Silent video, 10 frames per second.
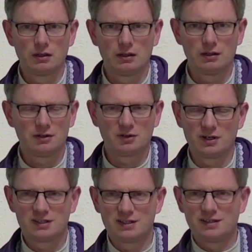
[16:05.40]
You know,
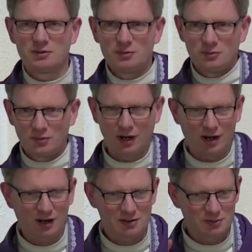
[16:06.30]
it, eh, eh, we, our
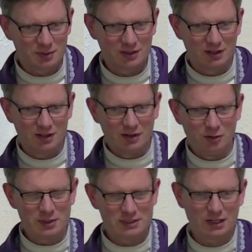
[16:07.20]
hearts will be, will
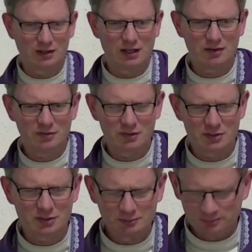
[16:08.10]
be set on heaven. So,